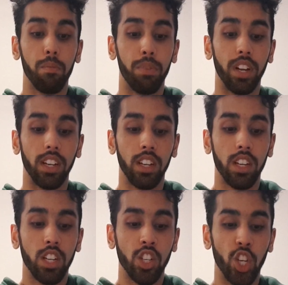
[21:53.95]
but
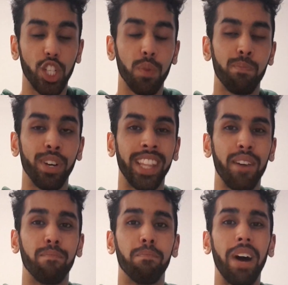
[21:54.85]
just to put
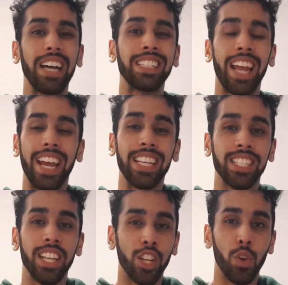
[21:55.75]
that bad
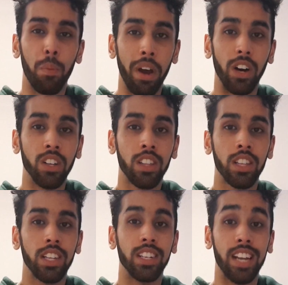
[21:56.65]
taste in your mouth
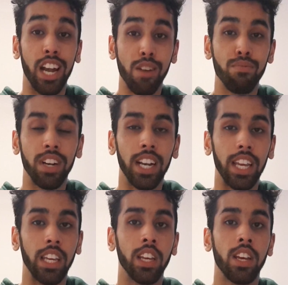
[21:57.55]

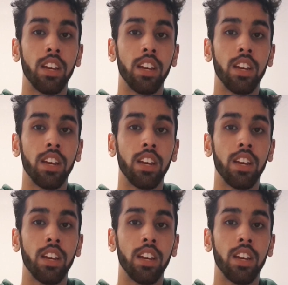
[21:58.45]
deliberately